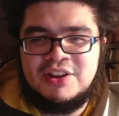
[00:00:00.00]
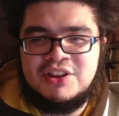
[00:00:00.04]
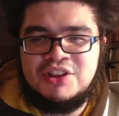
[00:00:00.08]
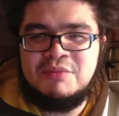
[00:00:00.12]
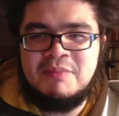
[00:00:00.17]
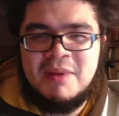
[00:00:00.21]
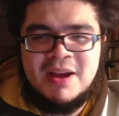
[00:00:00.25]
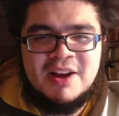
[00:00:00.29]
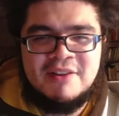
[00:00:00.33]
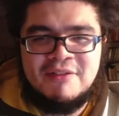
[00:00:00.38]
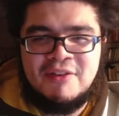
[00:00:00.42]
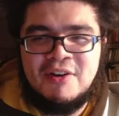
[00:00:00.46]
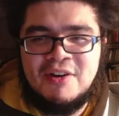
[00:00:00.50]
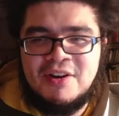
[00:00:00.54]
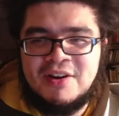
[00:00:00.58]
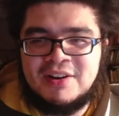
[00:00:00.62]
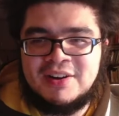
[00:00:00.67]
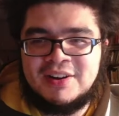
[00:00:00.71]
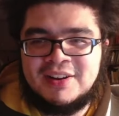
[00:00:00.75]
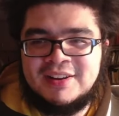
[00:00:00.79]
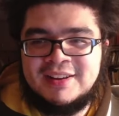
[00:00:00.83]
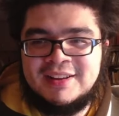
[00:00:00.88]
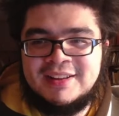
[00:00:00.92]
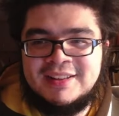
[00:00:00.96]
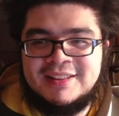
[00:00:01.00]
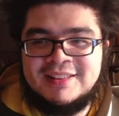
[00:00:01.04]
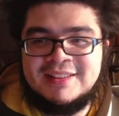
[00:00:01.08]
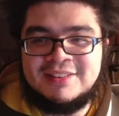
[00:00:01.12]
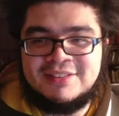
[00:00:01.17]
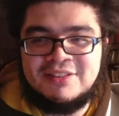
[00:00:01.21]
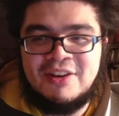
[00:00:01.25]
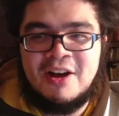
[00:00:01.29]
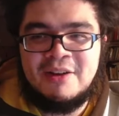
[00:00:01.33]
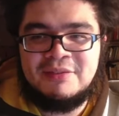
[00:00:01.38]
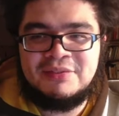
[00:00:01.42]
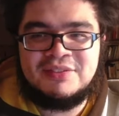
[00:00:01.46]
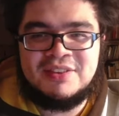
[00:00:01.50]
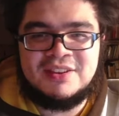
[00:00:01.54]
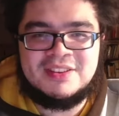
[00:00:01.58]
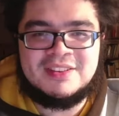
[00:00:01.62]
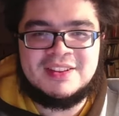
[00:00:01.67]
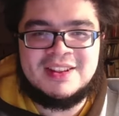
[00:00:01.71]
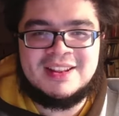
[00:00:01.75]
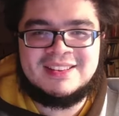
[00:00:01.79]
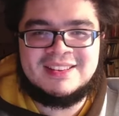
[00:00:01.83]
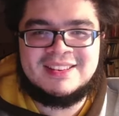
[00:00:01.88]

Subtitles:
You might have heard this offseason.